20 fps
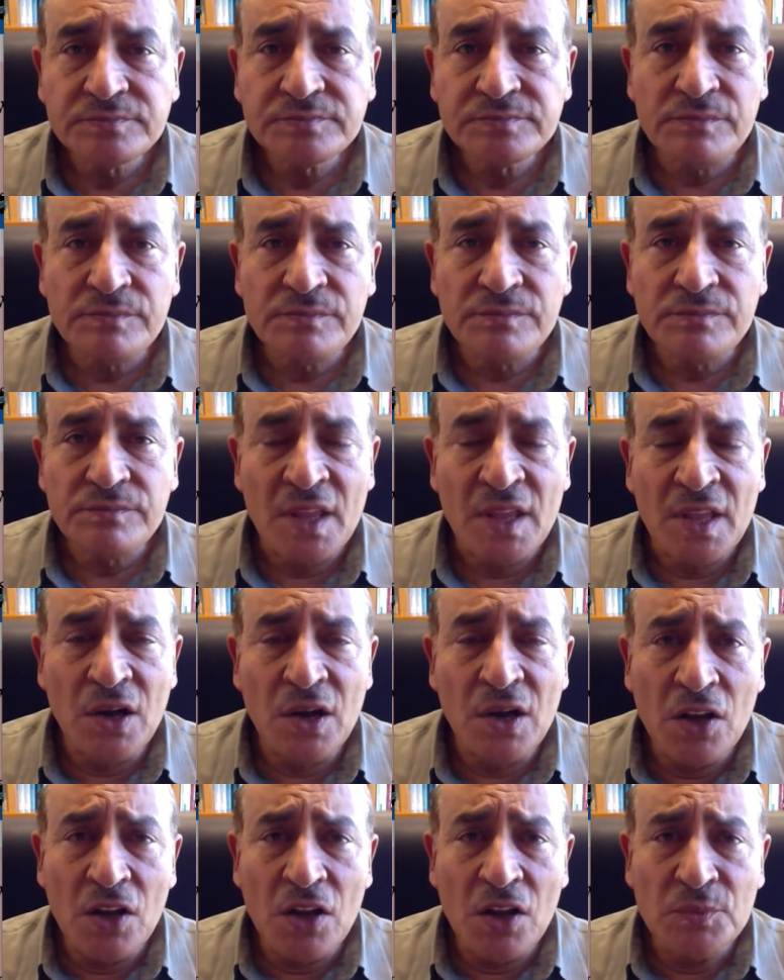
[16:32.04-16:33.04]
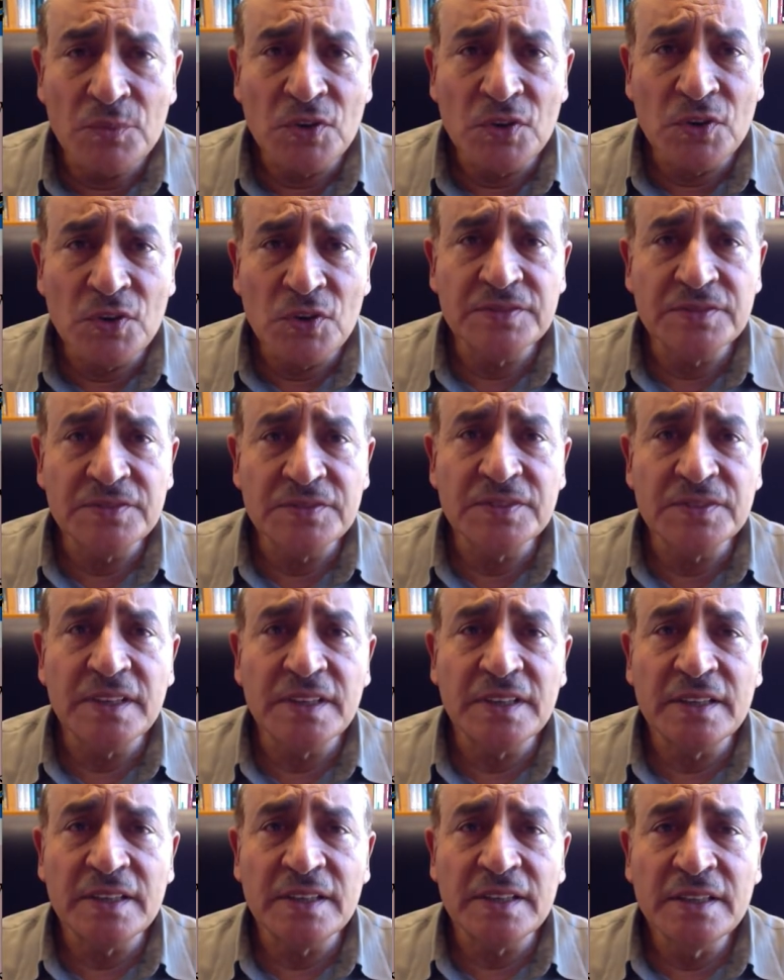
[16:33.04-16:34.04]
automotive
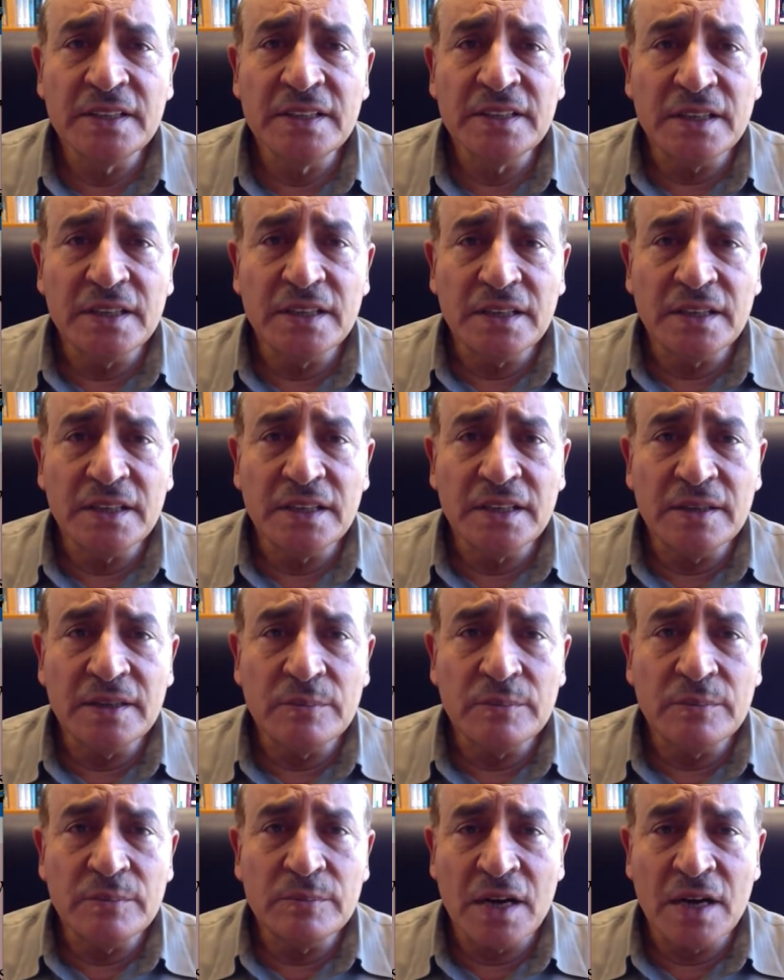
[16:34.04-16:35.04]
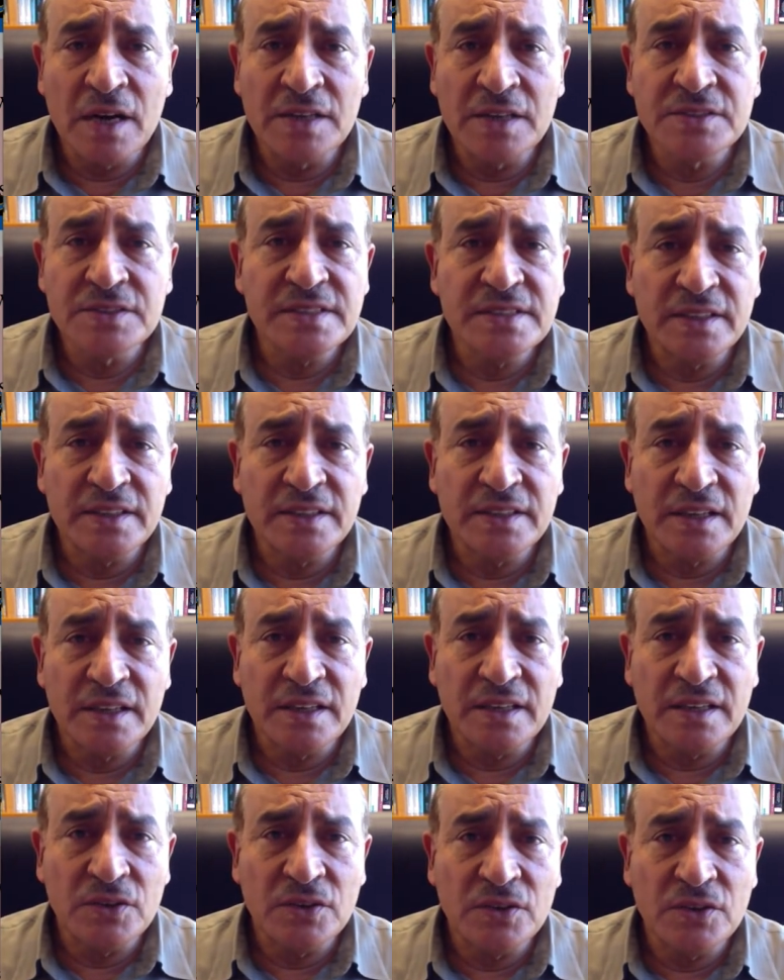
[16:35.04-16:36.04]
parts that are
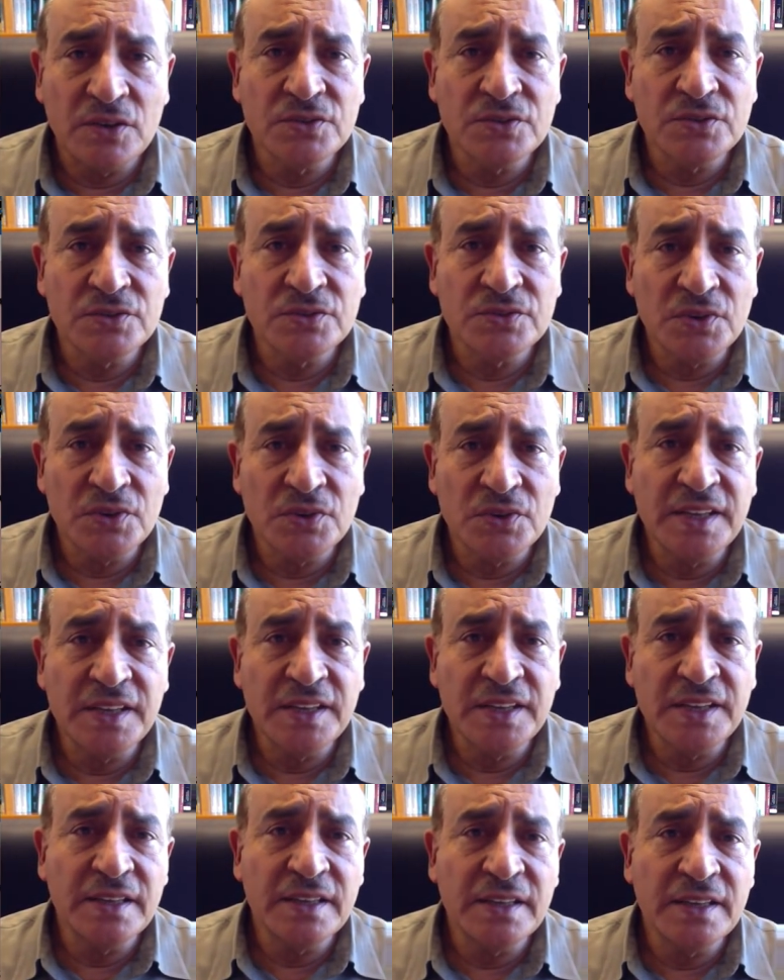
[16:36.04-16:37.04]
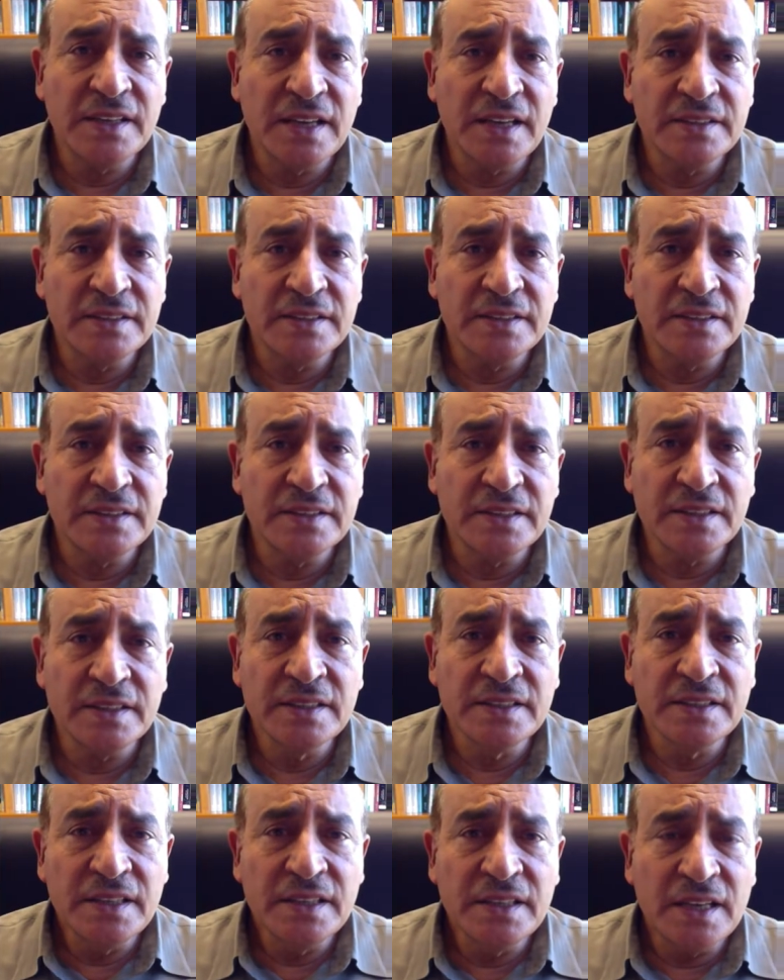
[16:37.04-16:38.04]
also rotating,
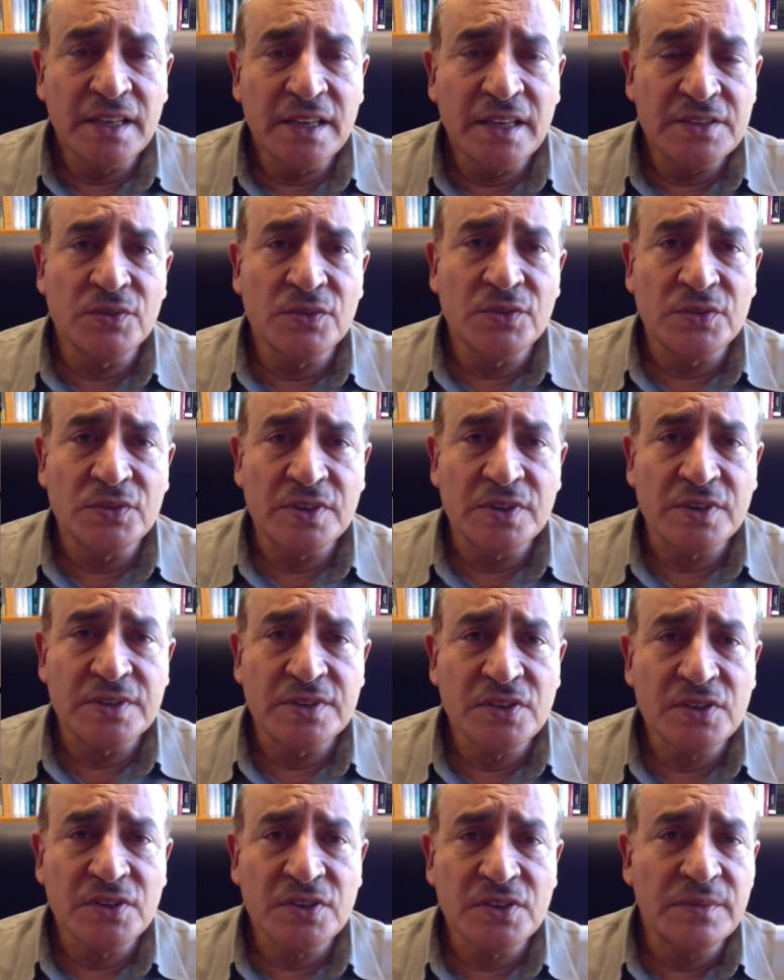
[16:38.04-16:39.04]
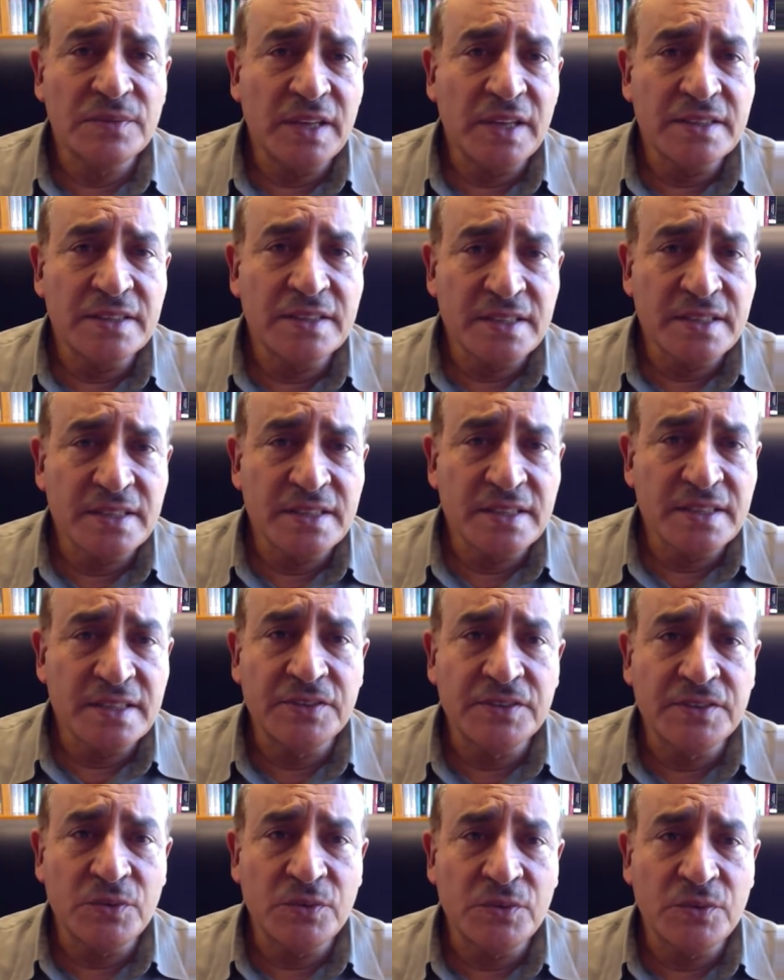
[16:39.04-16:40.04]
and so forth. So it's
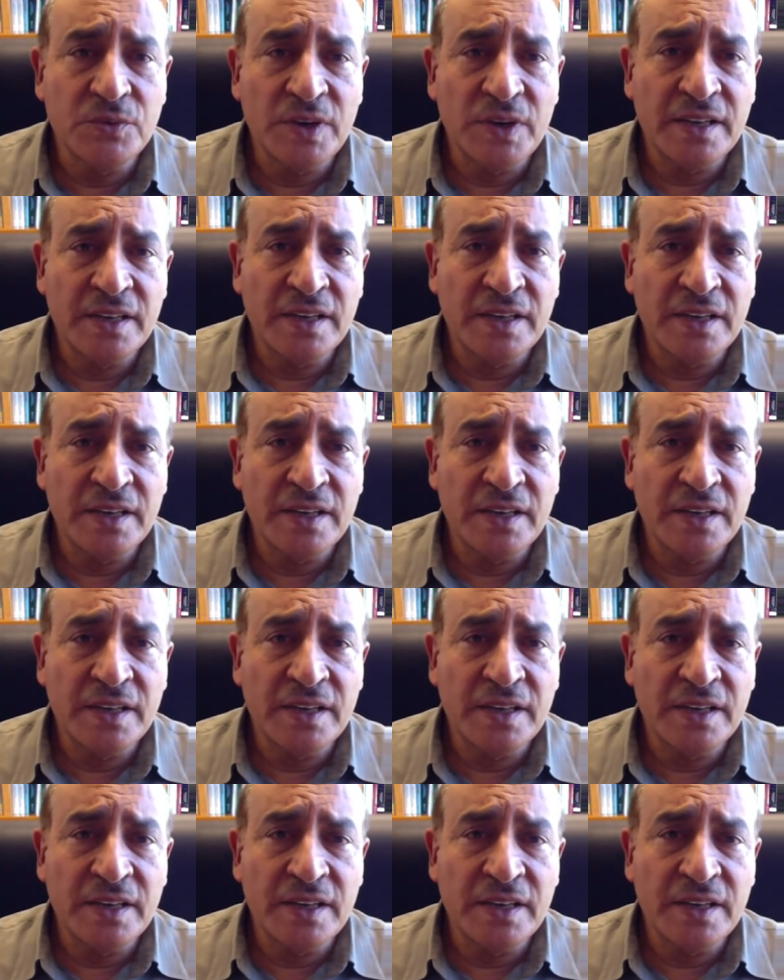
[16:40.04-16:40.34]
everywhere.